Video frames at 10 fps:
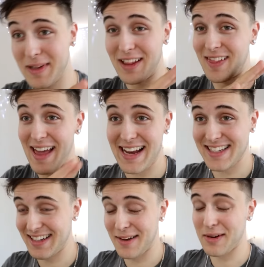be the
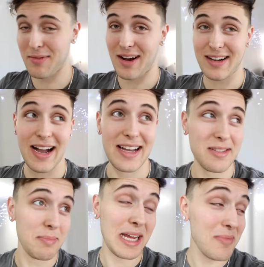last thing that we want, guys.
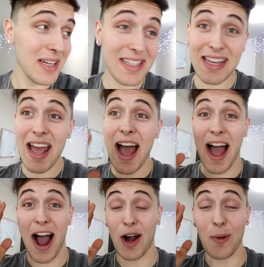Babies
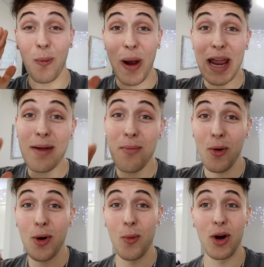are way
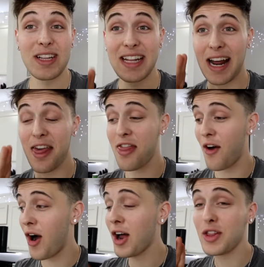more work than I
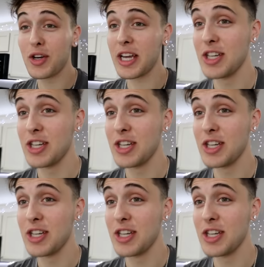thought. Look